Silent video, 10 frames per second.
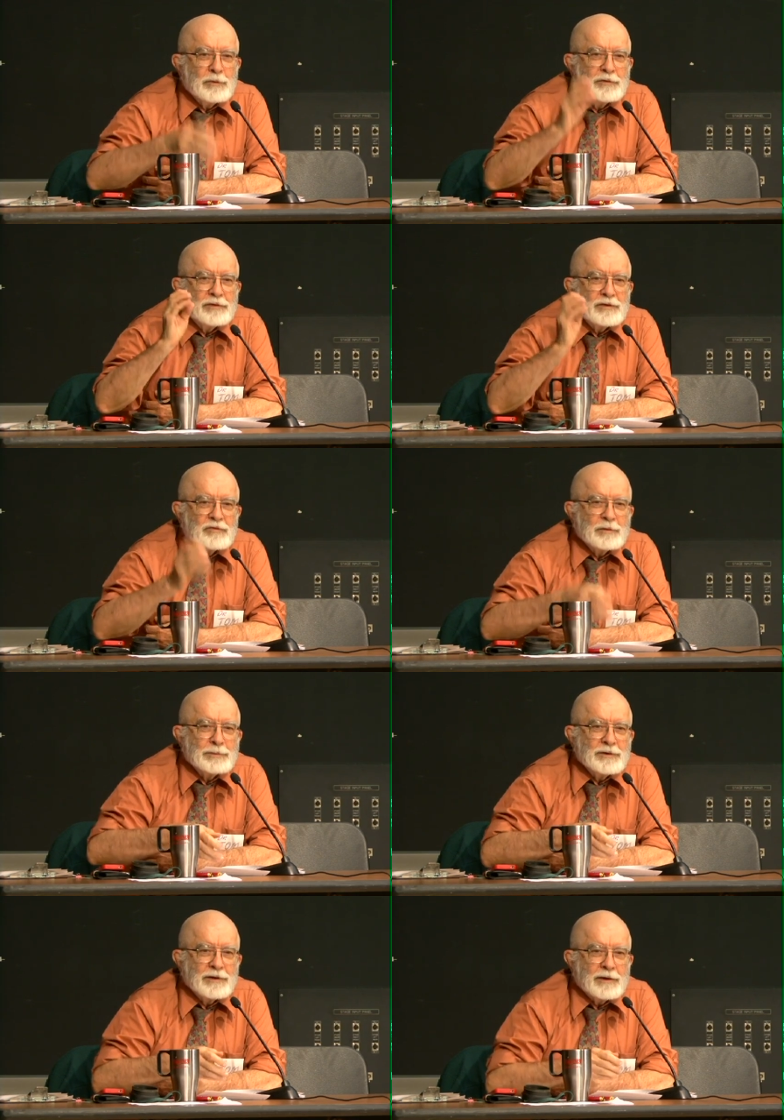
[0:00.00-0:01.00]
pull things up
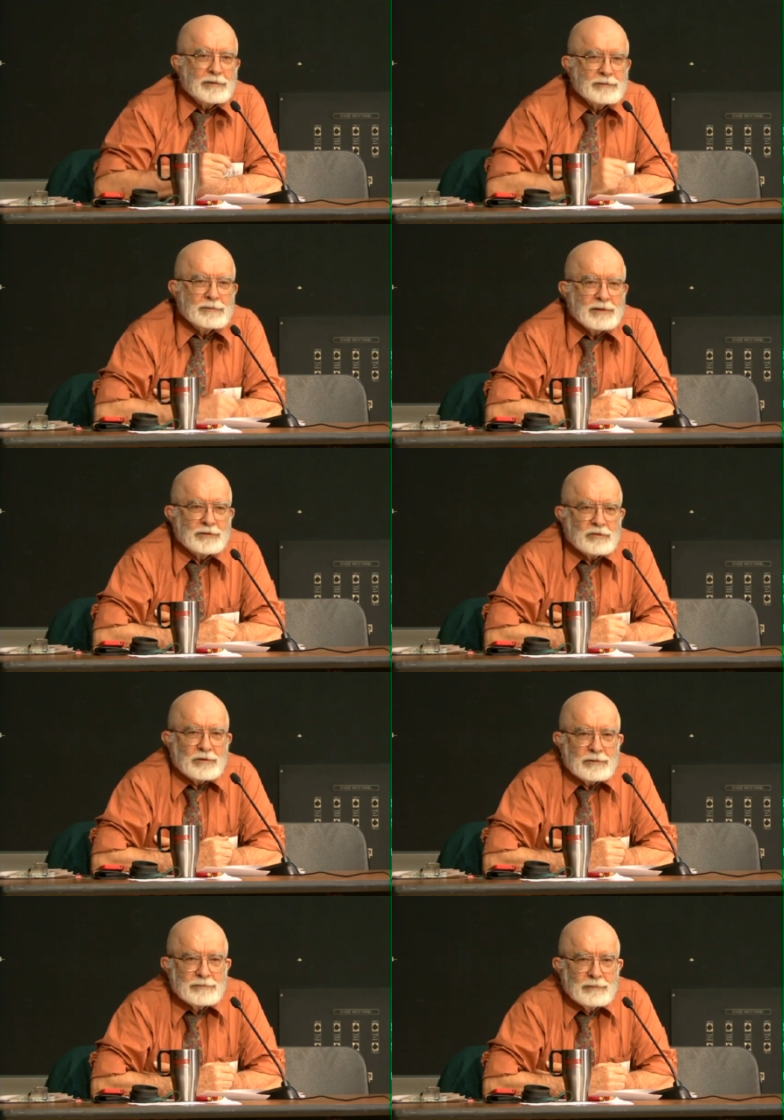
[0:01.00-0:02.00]
and down, that's all.